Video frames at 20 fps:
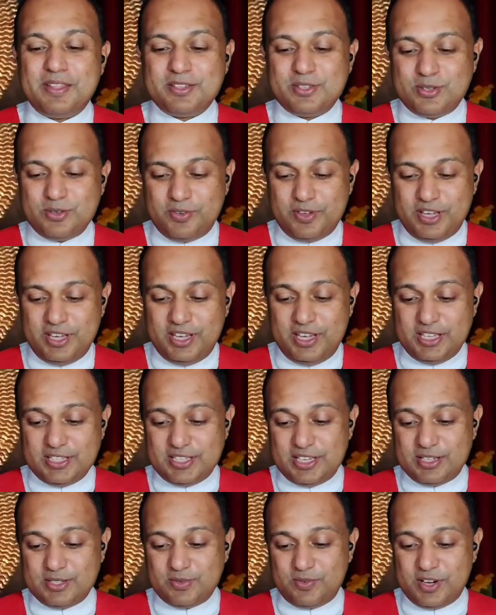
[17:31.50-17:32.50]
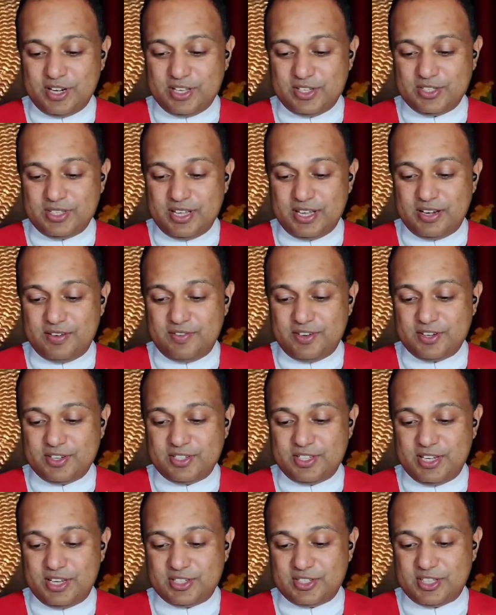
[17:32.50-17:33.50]
So he says, What is that?
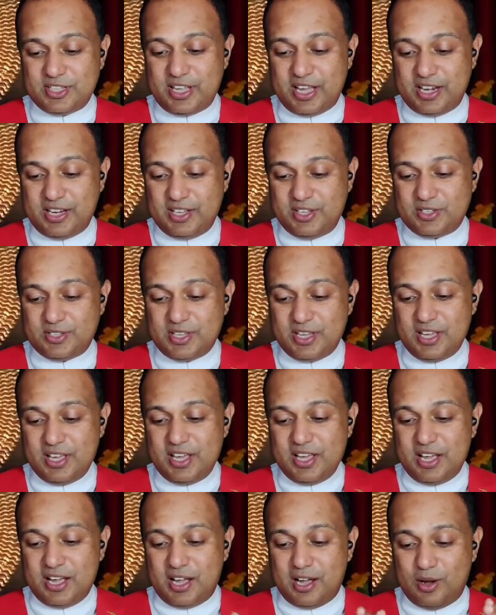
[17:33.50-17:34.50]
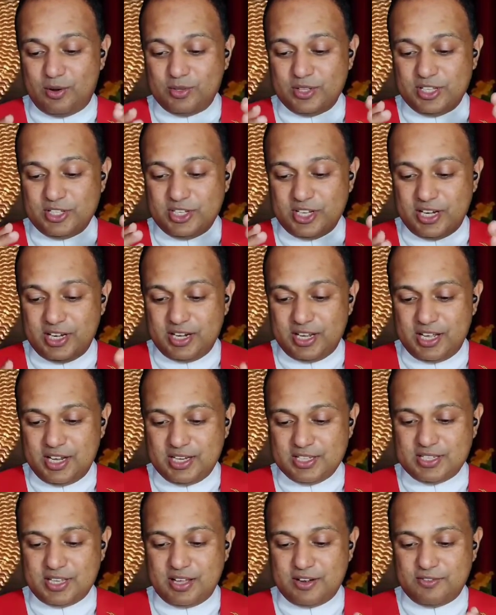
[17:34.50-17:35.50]
Verse 6 That is, how the
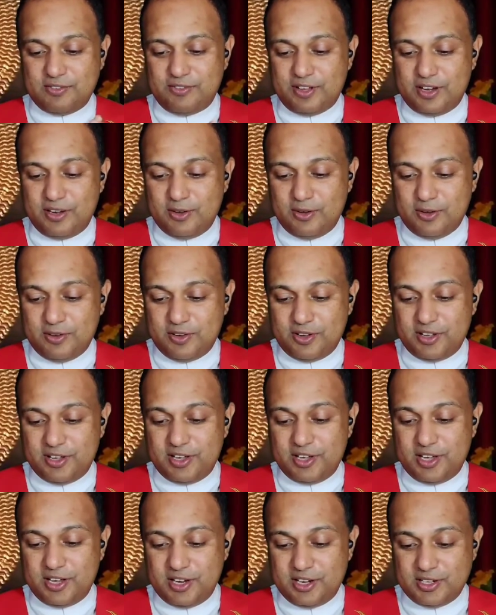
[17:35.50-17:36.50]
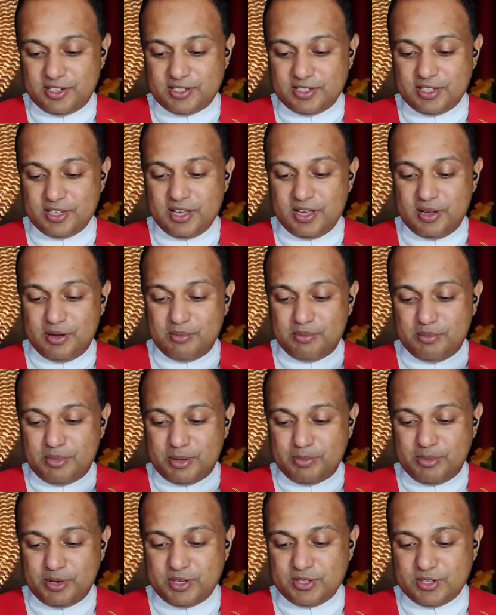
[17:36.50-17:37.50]
Gentiles are fellow heirs,
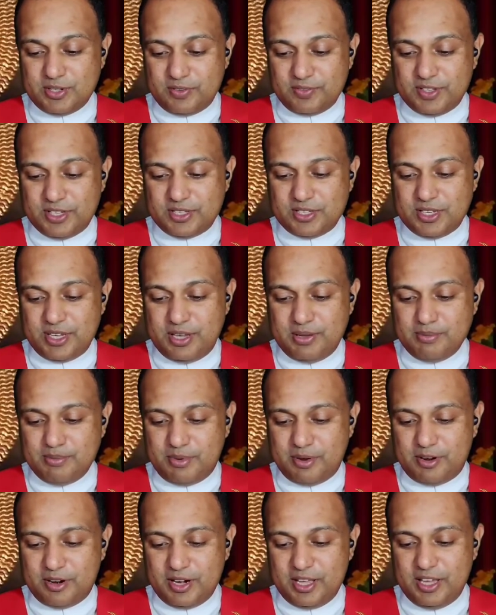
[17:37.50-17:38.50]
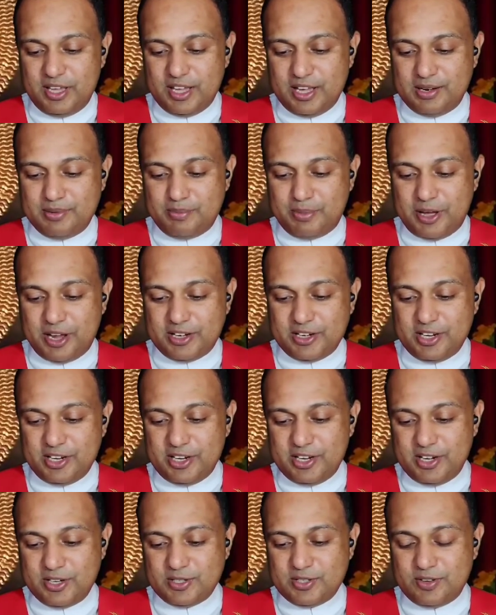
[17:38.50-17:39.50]
members of the same body, and
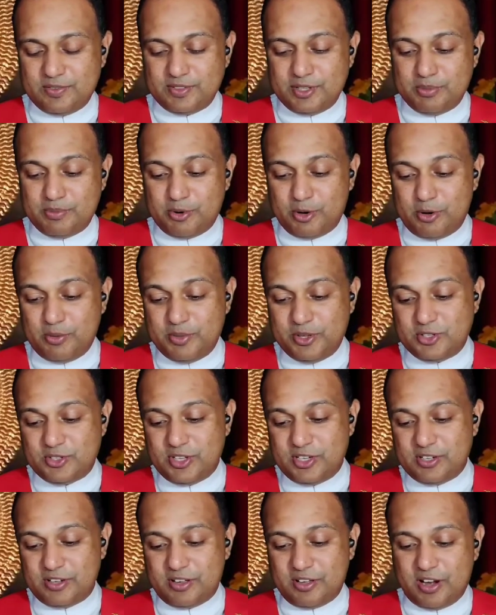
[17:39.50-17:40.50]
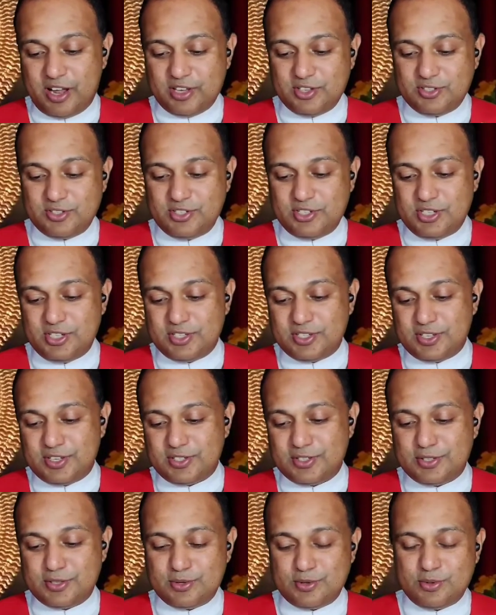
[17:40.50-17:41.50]
partakers of the promise in Christ
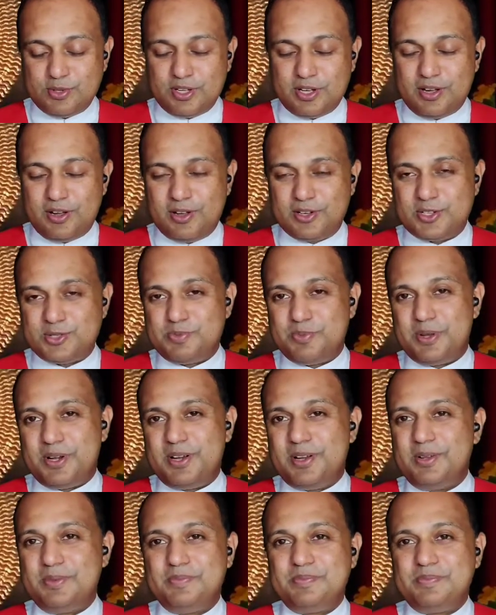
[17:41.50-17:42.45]
Jesus through the gospel.